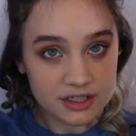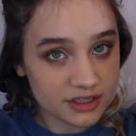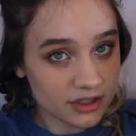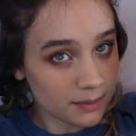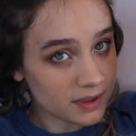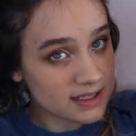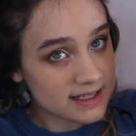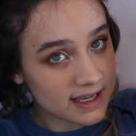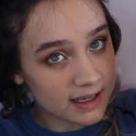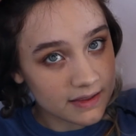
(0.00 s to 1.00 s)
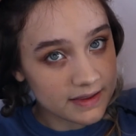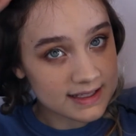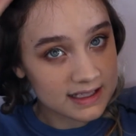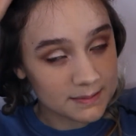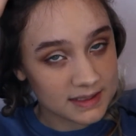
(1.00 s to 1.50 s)
So I'm going to take these
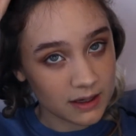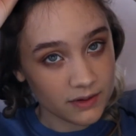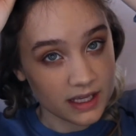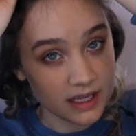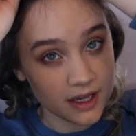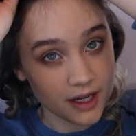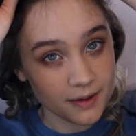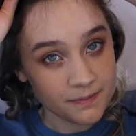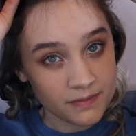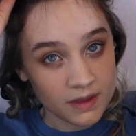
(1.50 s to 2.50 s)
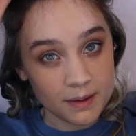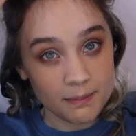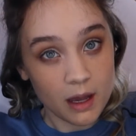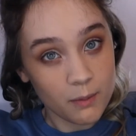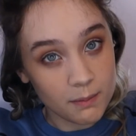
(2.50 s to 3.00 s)
clips out here,
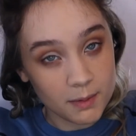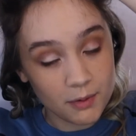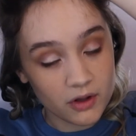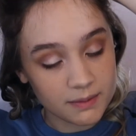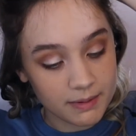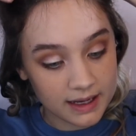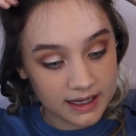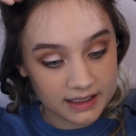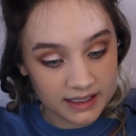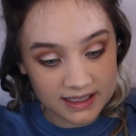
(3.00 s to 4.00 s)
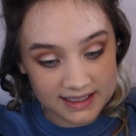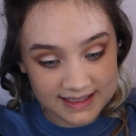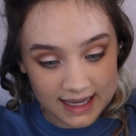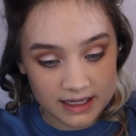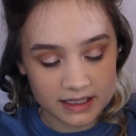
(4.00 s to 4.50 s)
but I will be putting them back in a
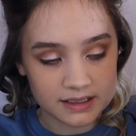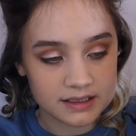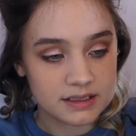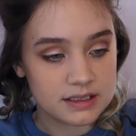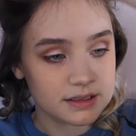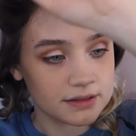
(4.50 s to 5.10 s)
second.